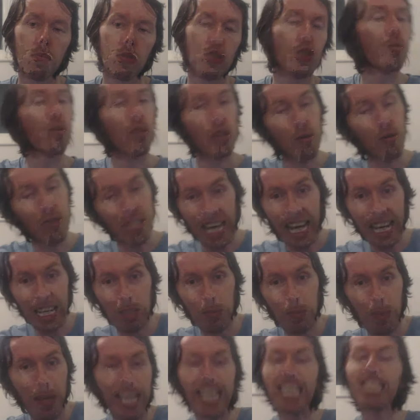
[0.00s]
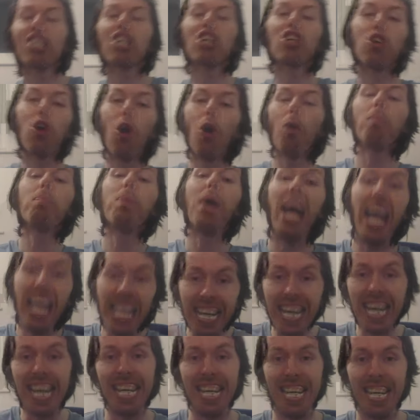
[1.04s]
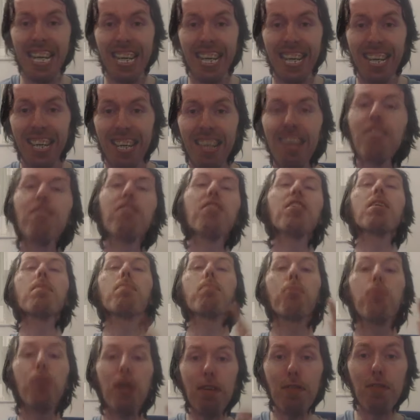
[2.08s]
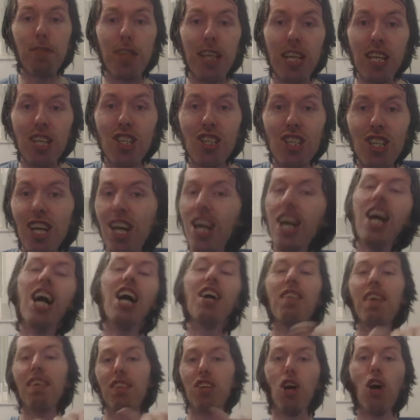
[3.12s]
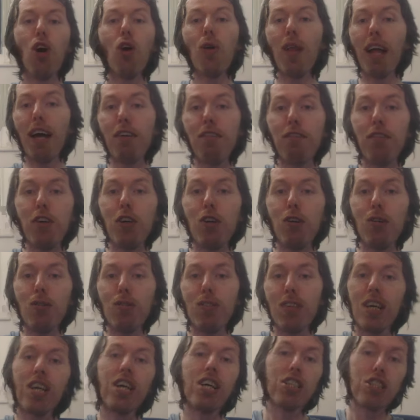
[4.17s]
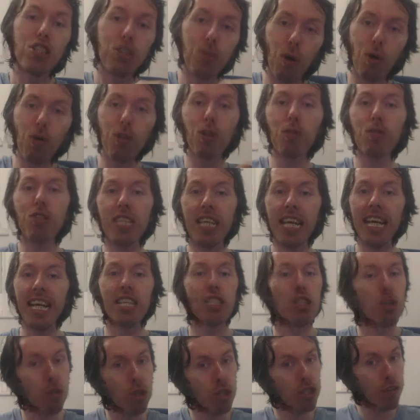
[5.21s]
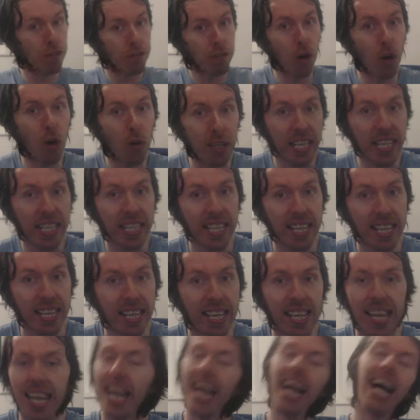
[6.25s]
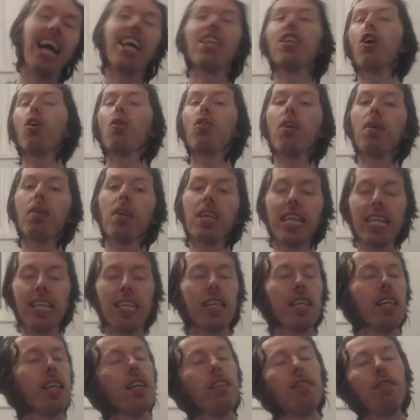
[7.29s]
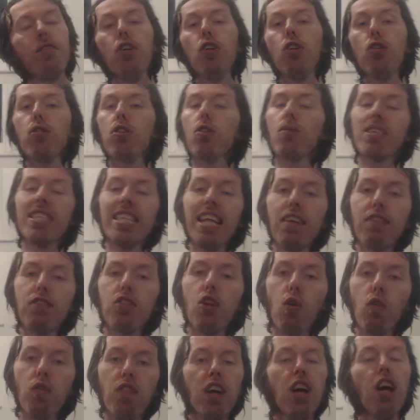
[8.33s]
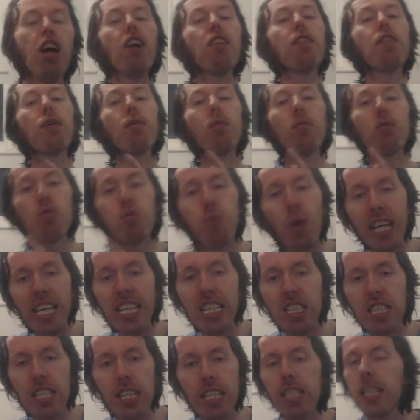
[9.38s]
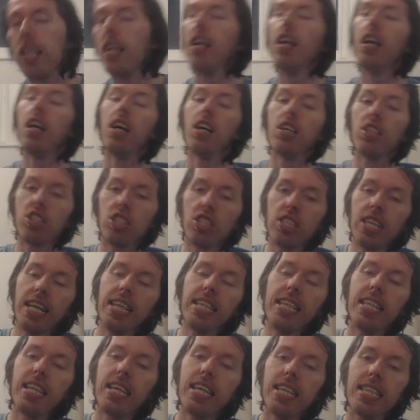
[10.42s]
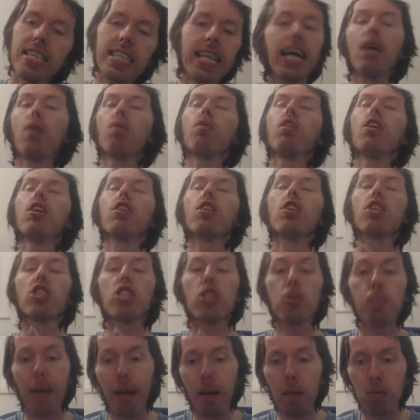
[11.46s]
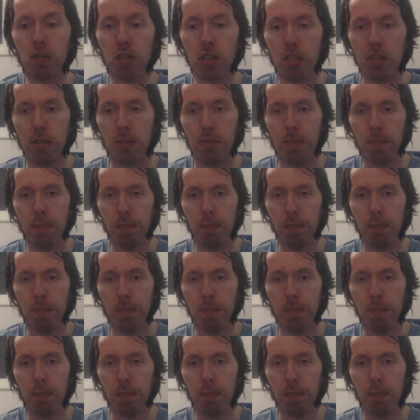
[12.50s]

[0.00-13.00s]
So you taxpayers, you're paying for the privilege of having all that food to all those kids who could afford it, and all the food that was left over that was wasted and sent down the spout.